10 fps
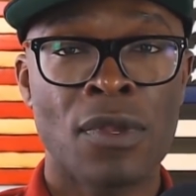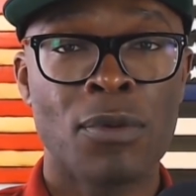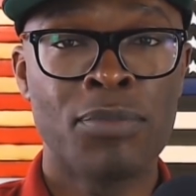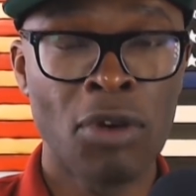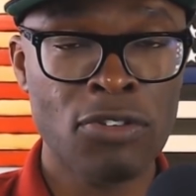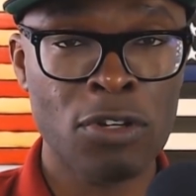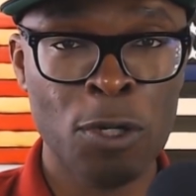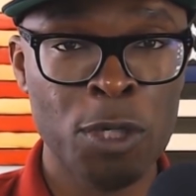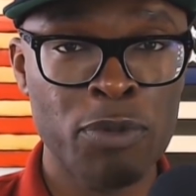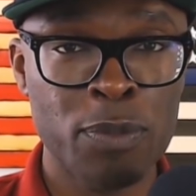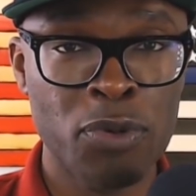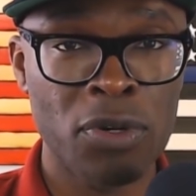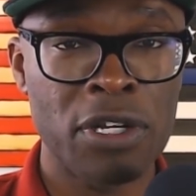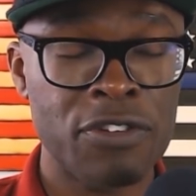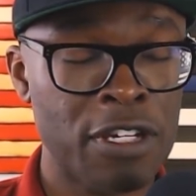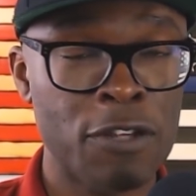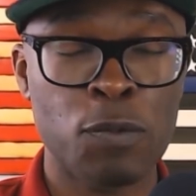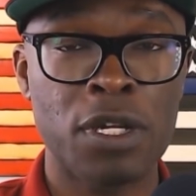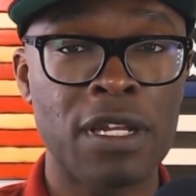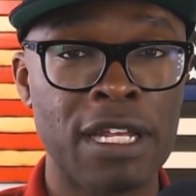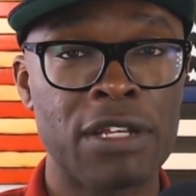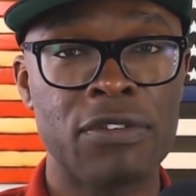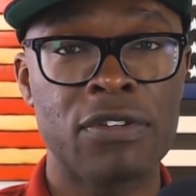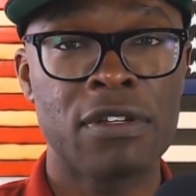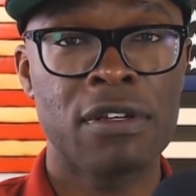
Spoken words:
Boys are going to be boys. It is what it is.